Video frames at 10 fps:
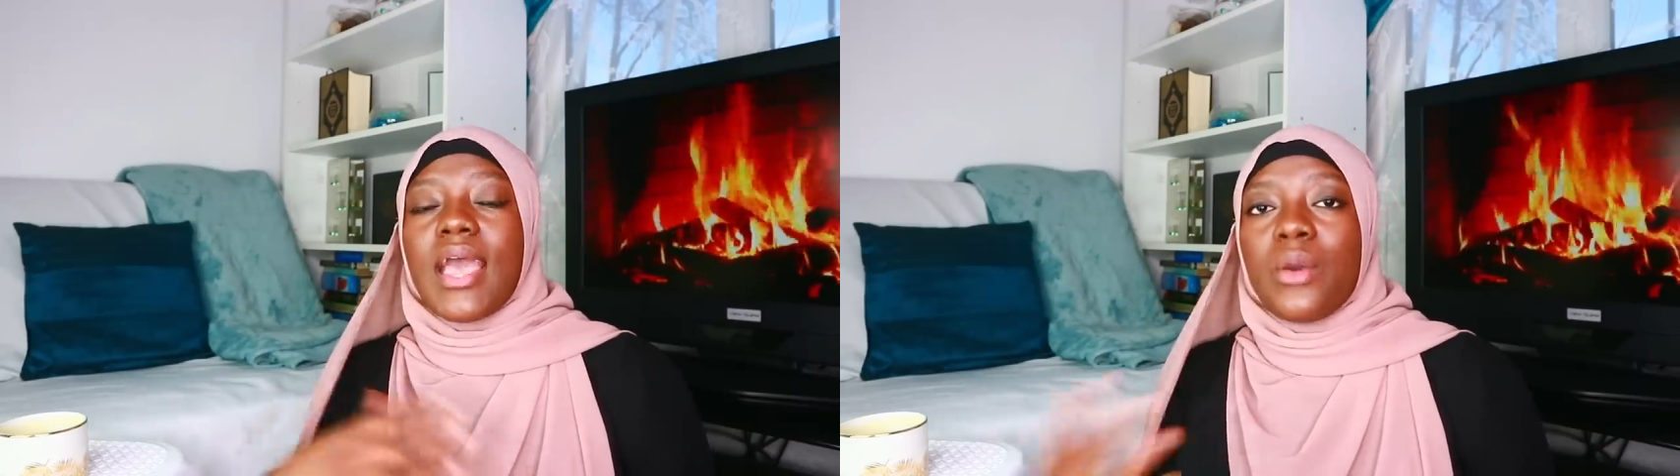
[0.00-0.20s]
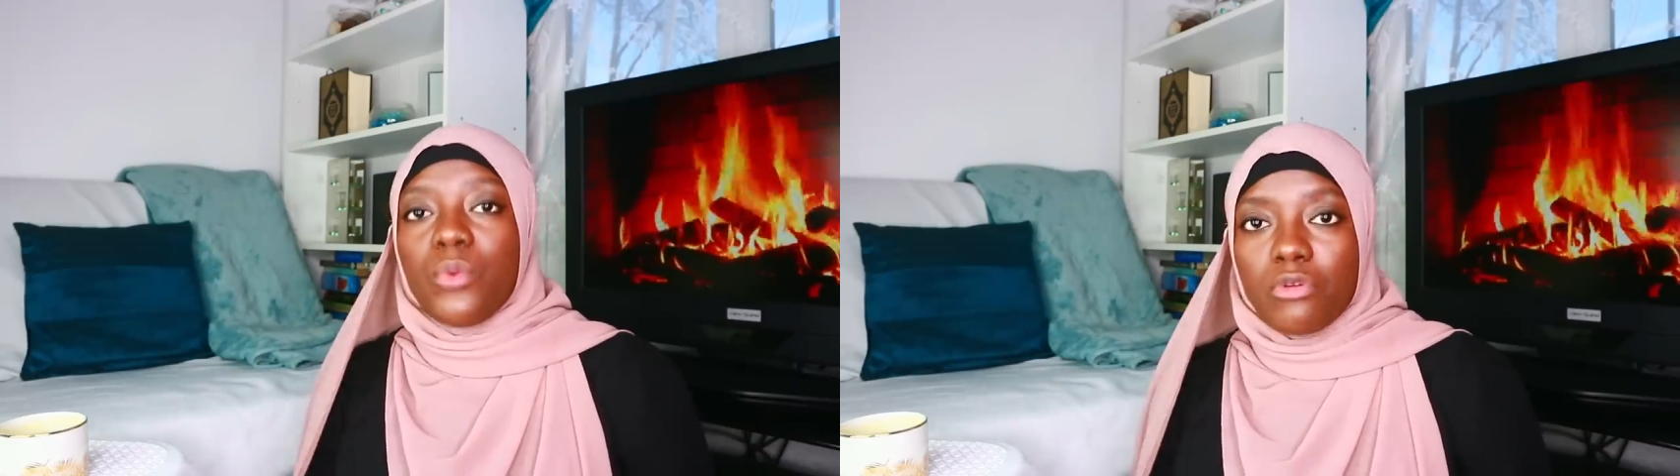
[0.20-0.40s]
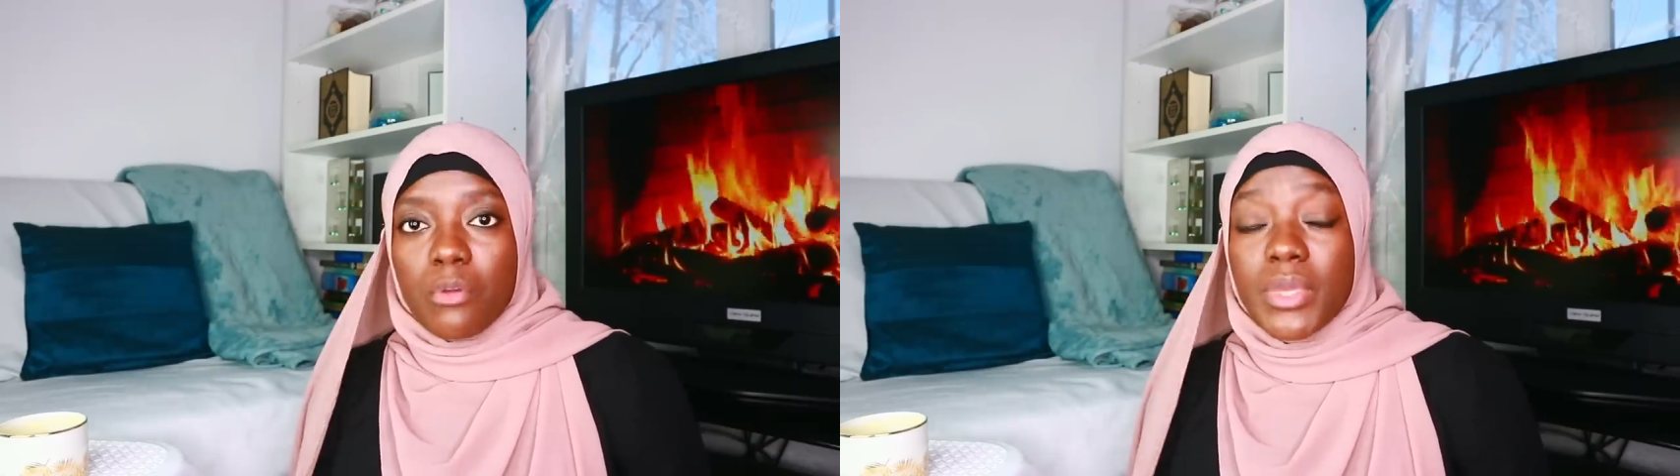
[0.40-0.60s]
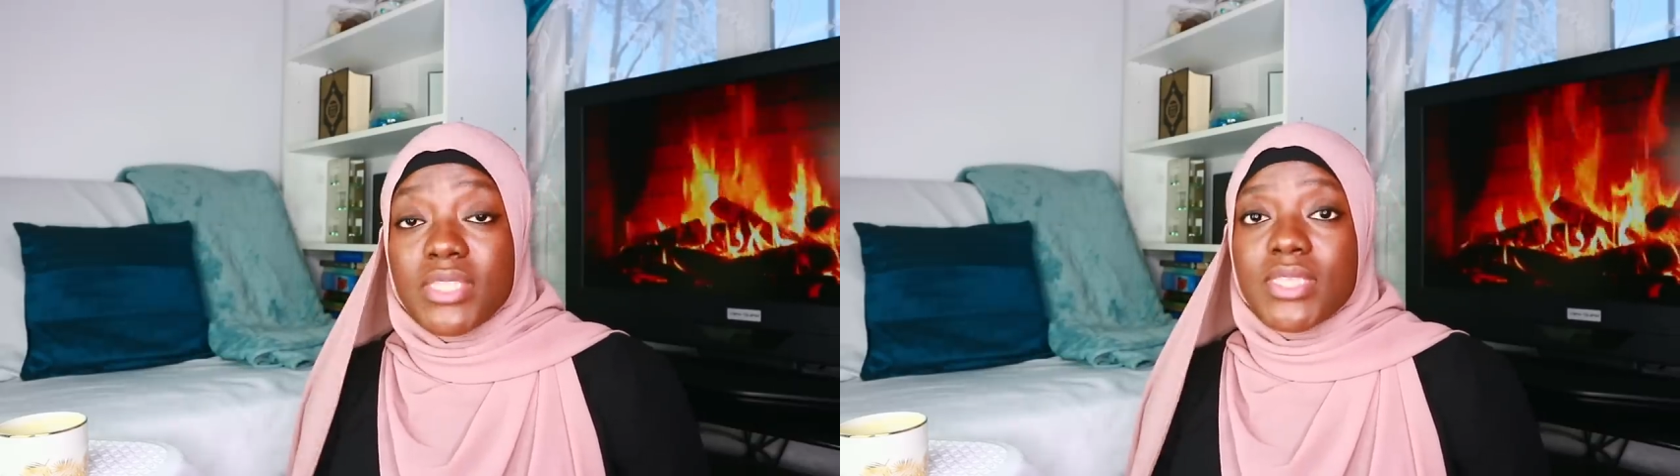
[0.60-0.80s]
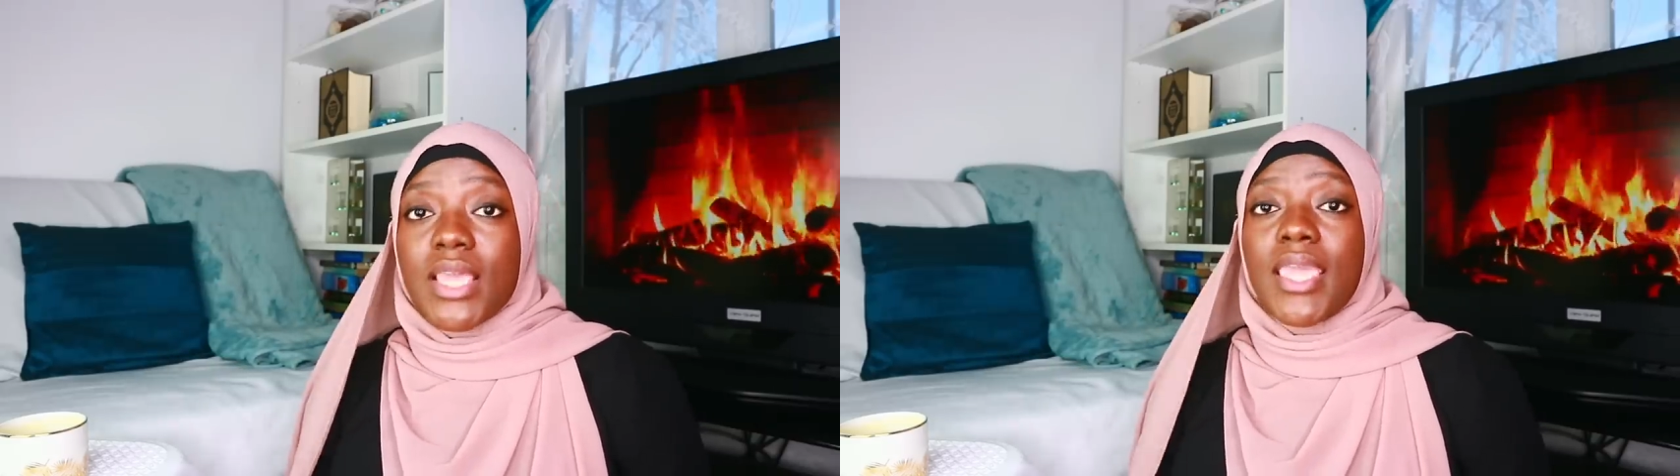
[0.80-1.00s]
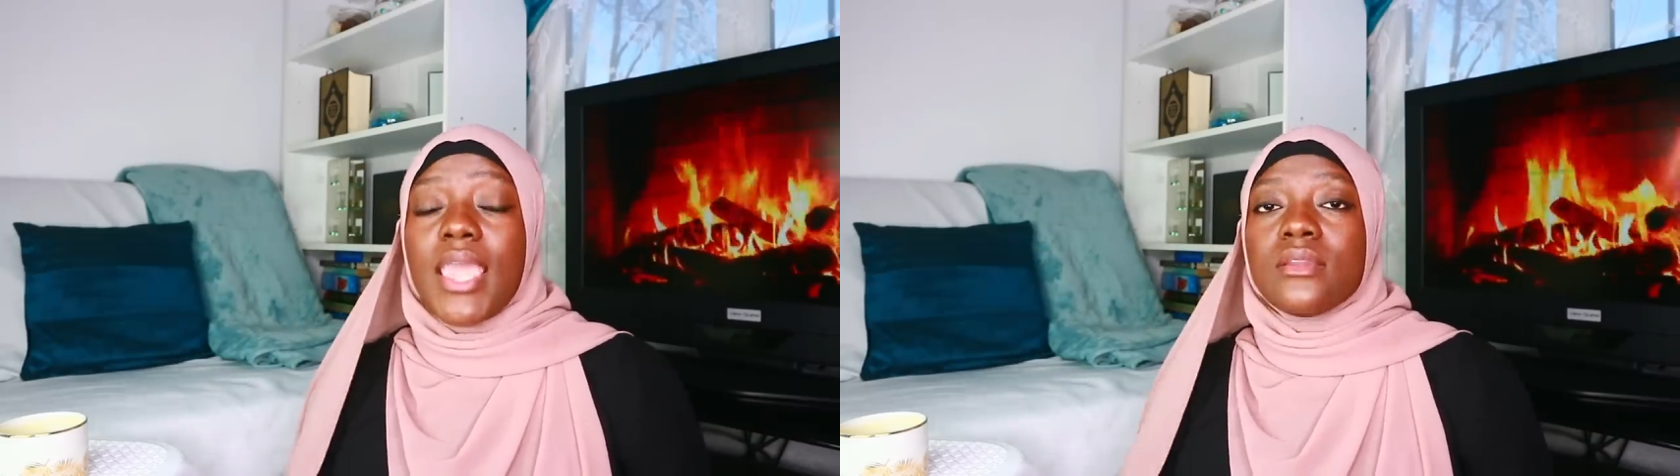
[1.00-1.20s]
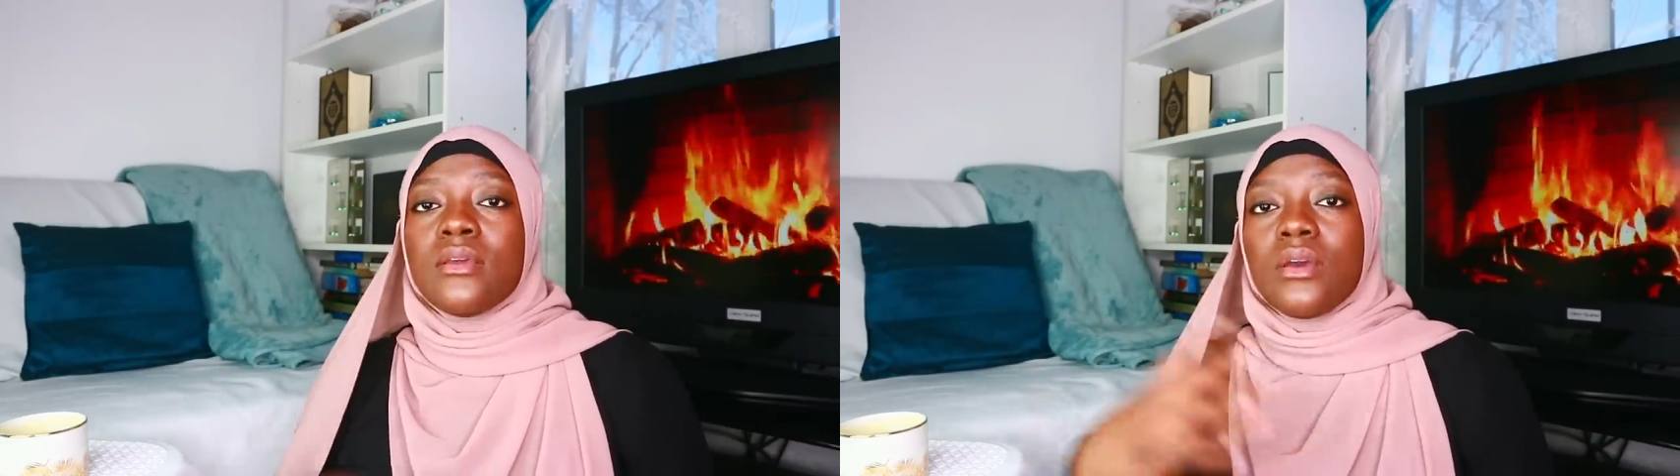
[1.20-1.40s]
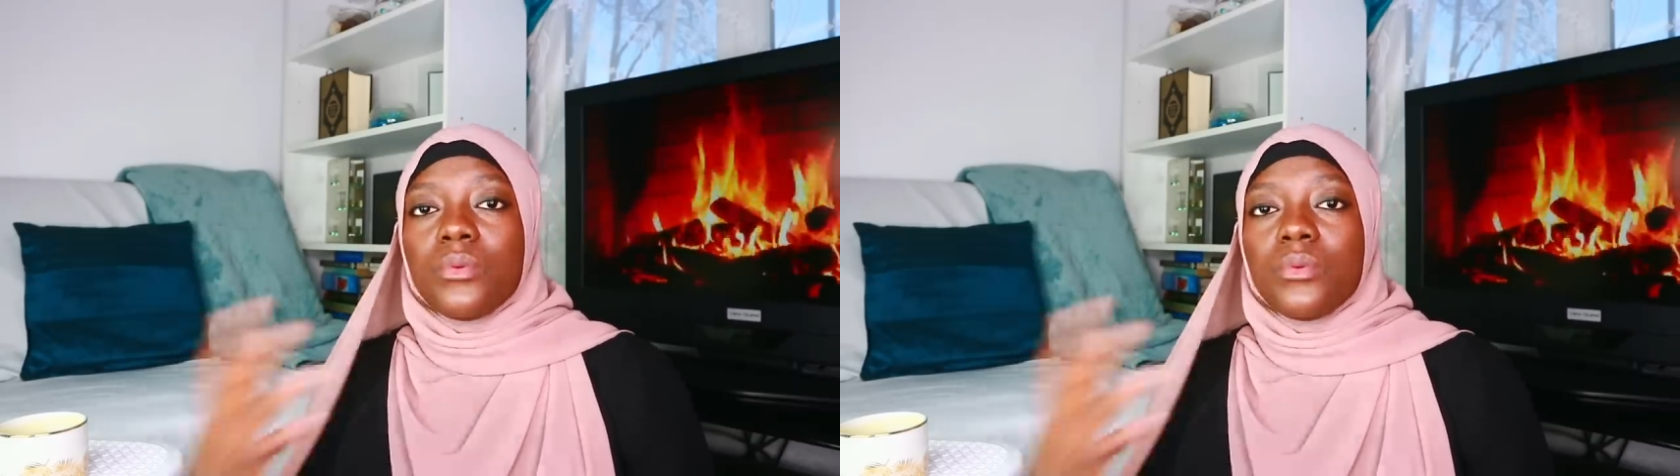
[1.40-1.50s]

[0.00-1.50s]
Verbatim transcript: I will repeat it again.